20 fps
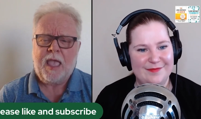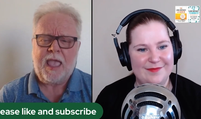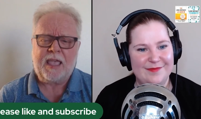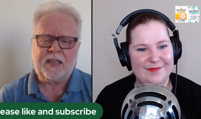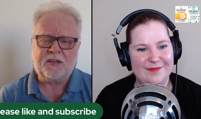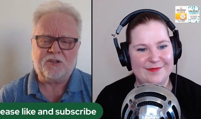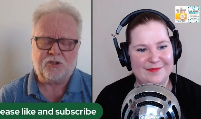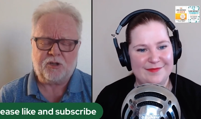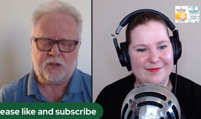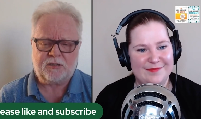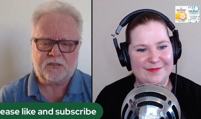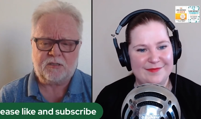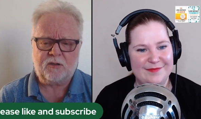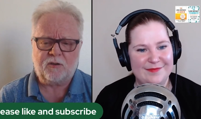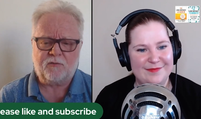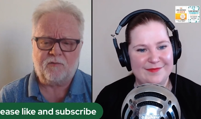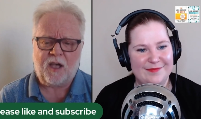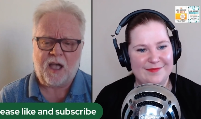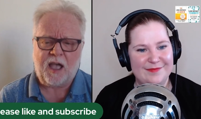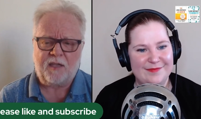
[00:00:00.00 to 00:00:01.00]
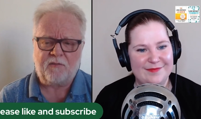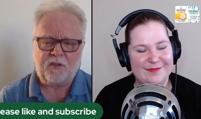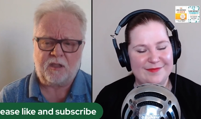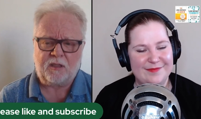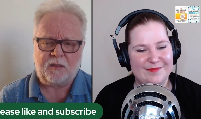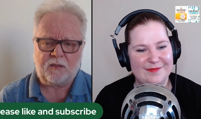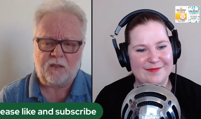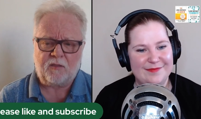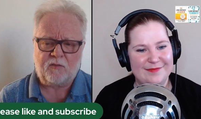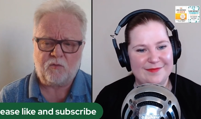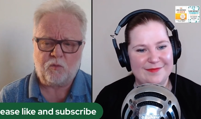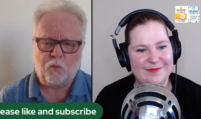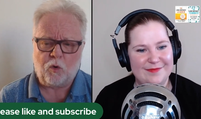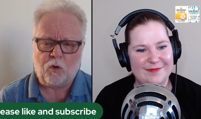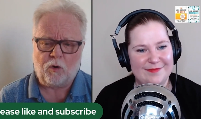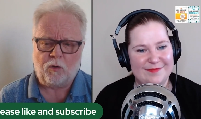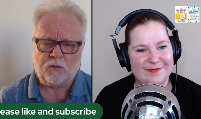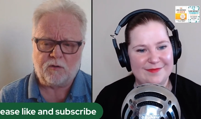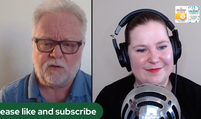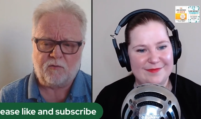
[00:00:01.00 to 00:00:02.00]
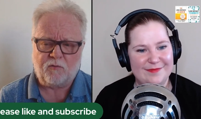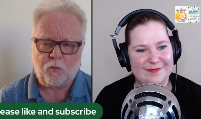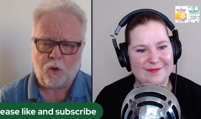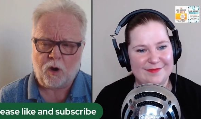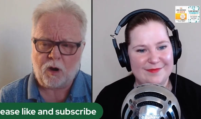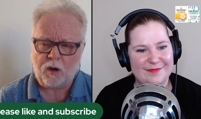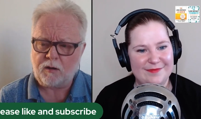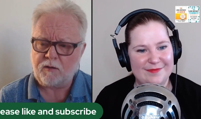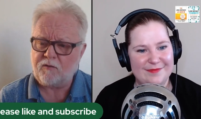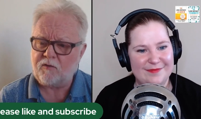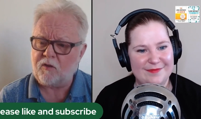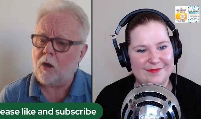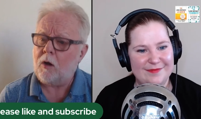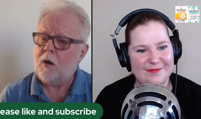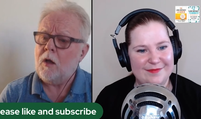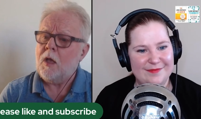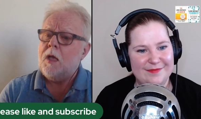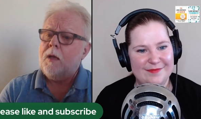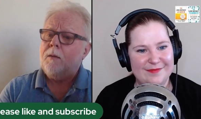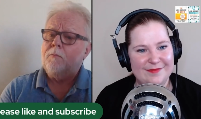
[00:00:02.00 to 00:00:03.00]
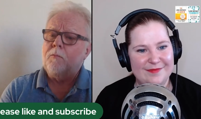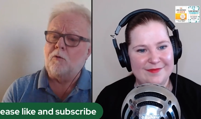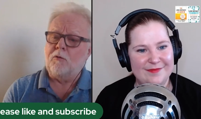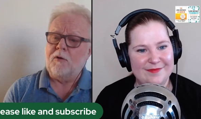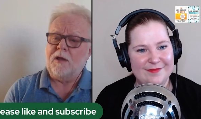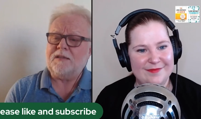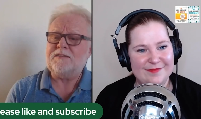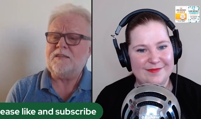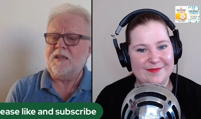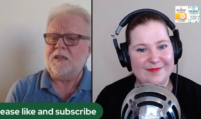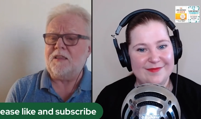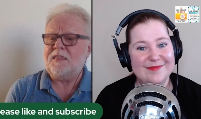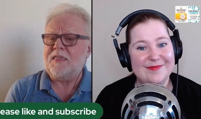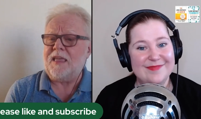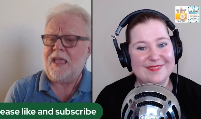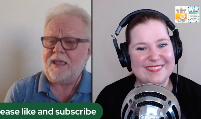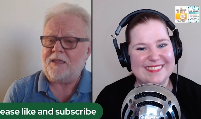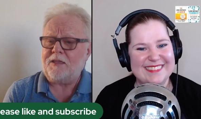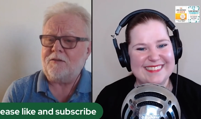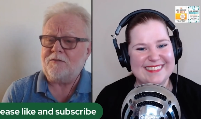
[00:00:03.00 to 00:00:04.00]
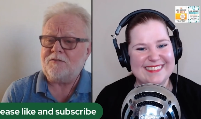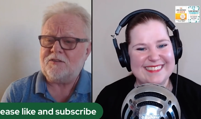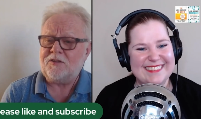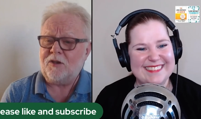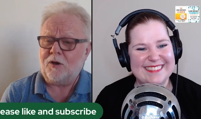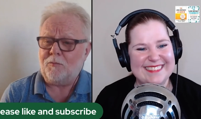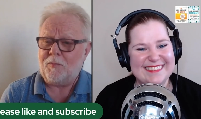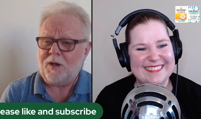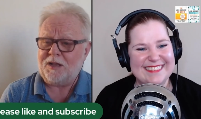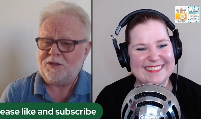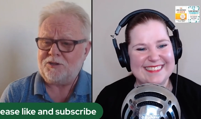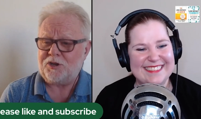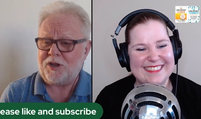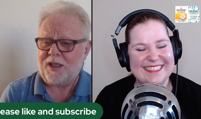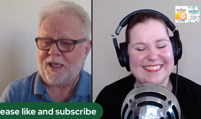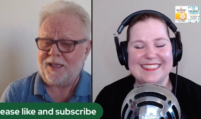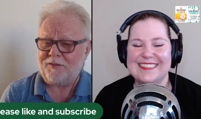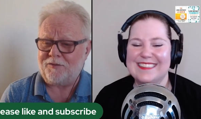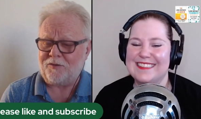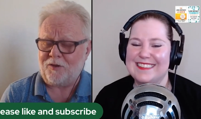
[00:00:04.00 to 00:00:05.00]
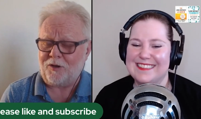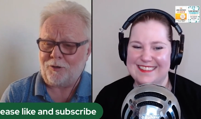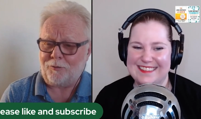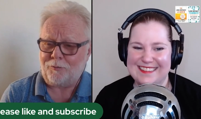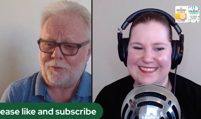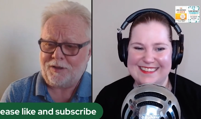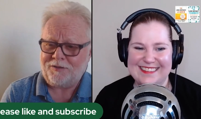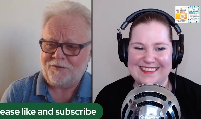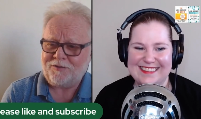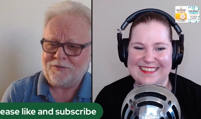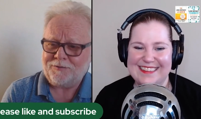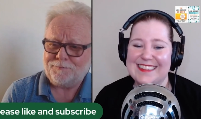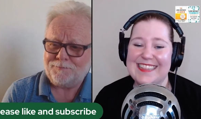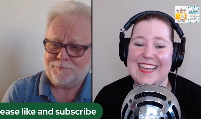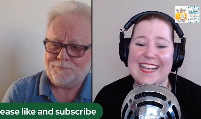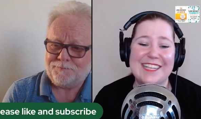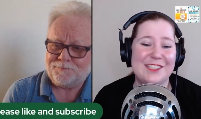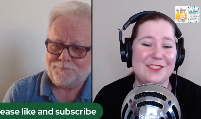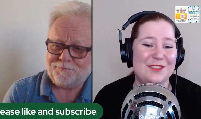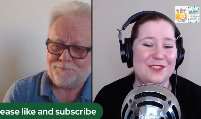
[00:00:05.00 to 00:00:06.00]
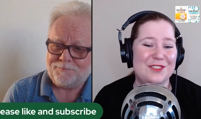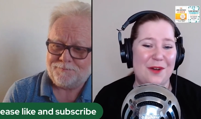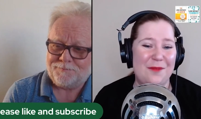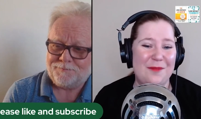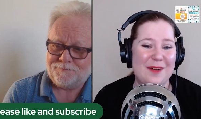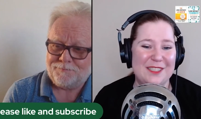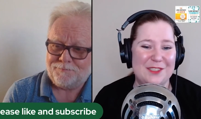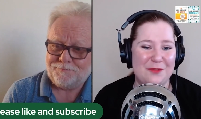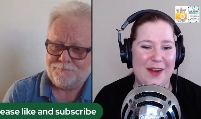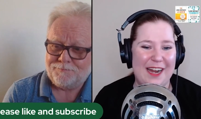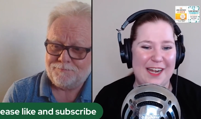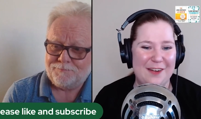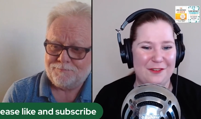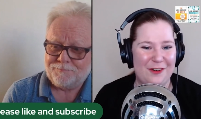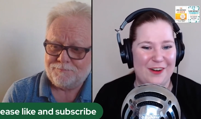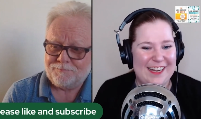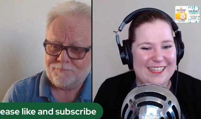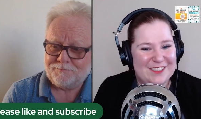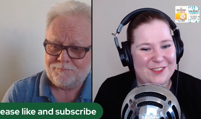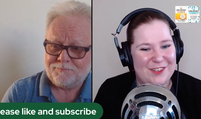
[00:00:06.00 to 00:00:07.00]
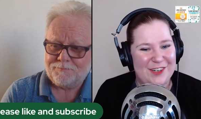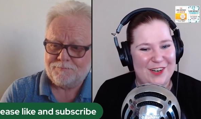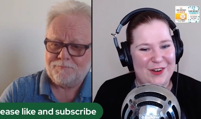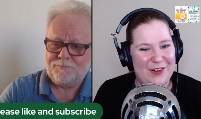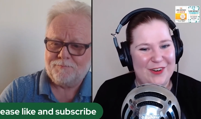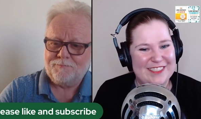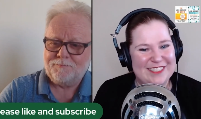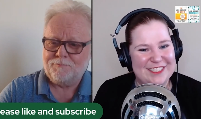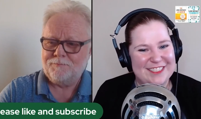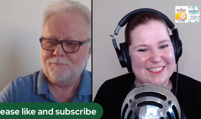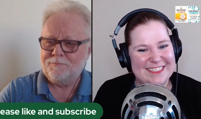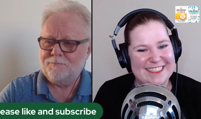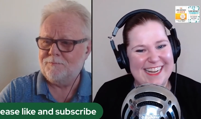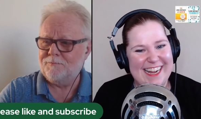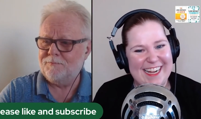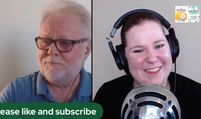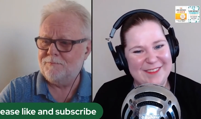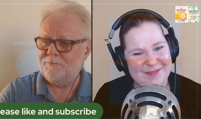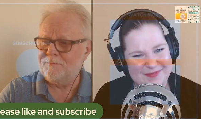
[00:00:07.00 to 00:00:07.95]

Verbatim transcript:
Speaker 1: and just surviving this world of work. So, Marisa, thank you so much as always.
Speaker 2: Thank you so much, Wayne, for answering our questions today.